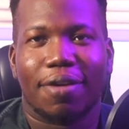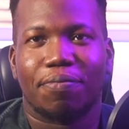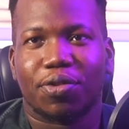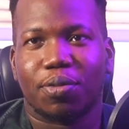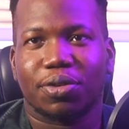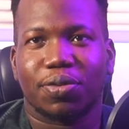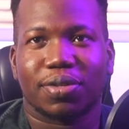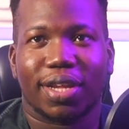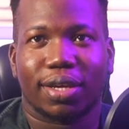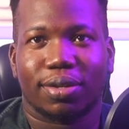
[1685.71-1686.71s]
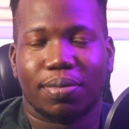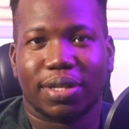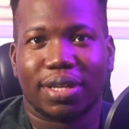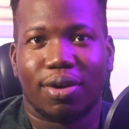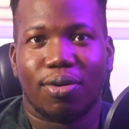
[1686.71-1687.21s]
The most feels like no
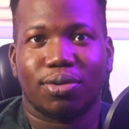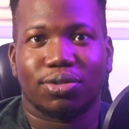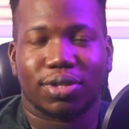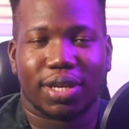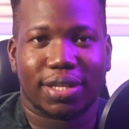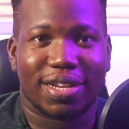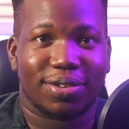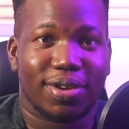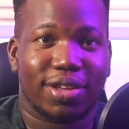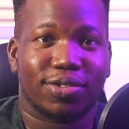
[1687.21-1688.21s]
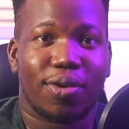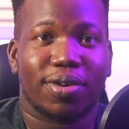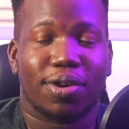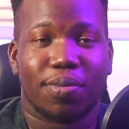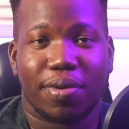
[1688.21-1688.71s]
matter how old you get, as long as you're
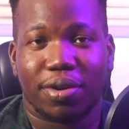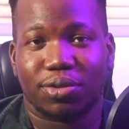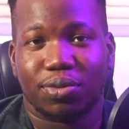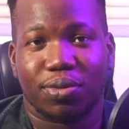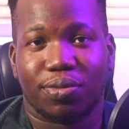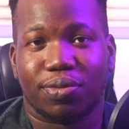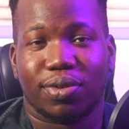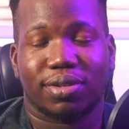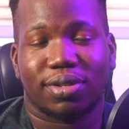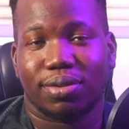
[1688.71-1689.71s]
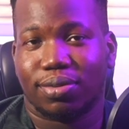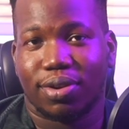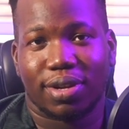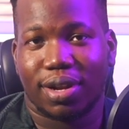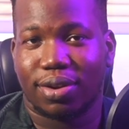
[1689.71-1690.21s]
under your parents' roof, you're still
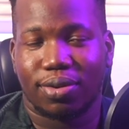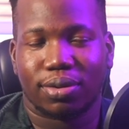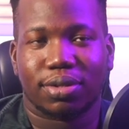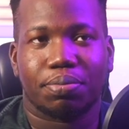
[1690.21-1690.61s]
not an adult.